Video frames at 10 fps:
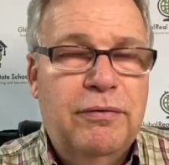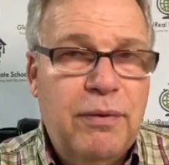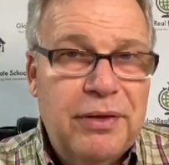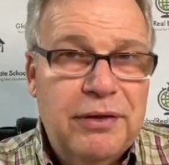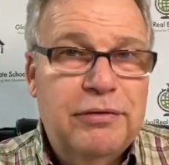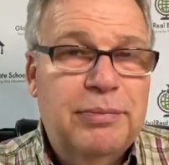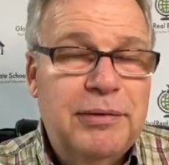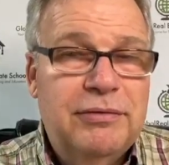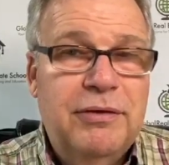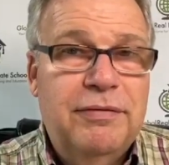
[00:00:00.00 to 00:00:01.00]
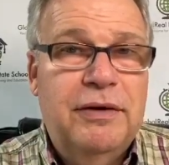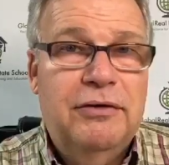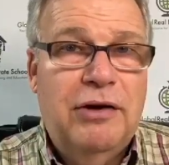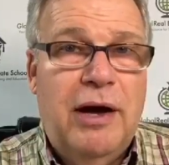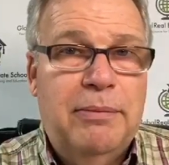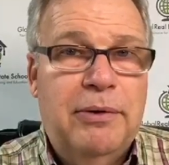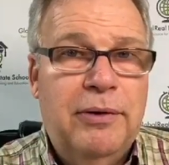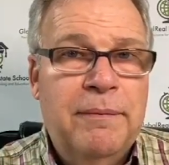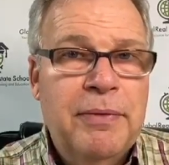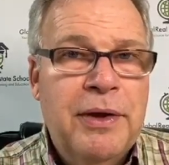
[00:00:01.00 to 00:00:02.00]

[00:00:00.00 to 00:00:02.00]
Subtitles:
for this specific chapter,